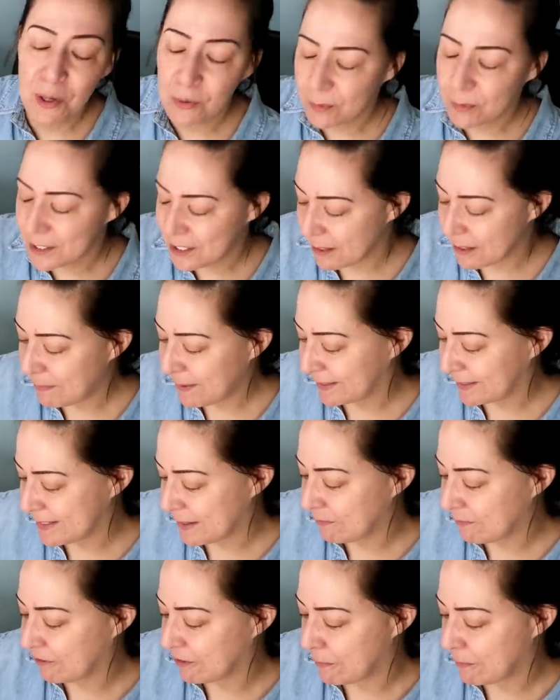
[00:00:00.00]
which I picked
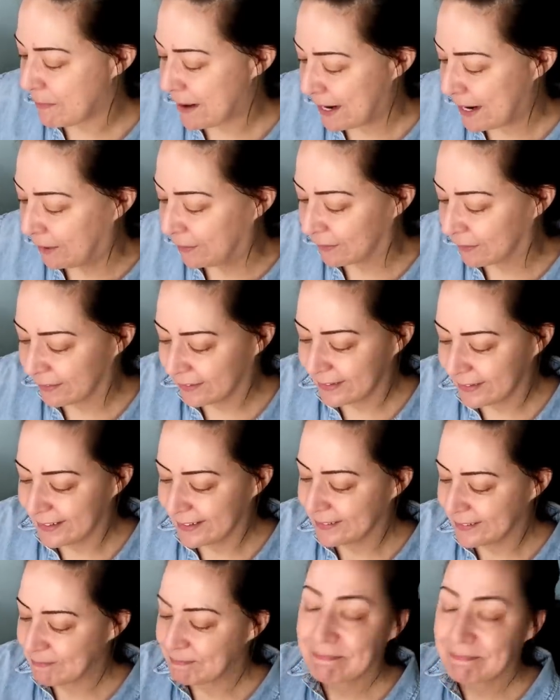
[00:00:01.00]
up for Bear.
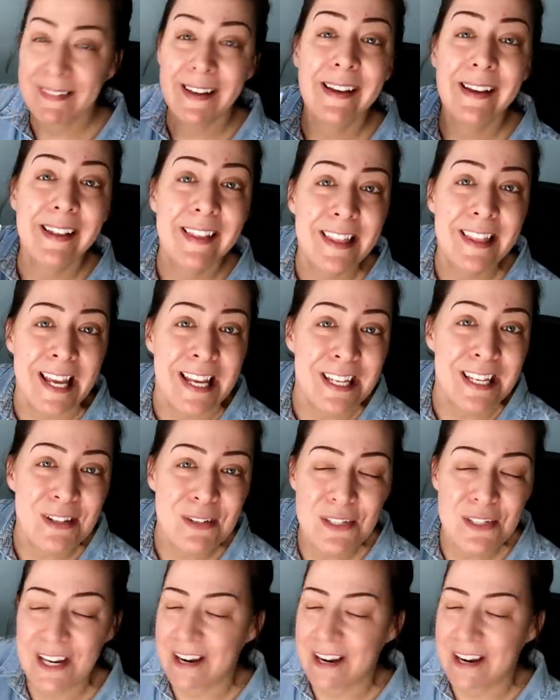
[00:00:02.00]
Thank you,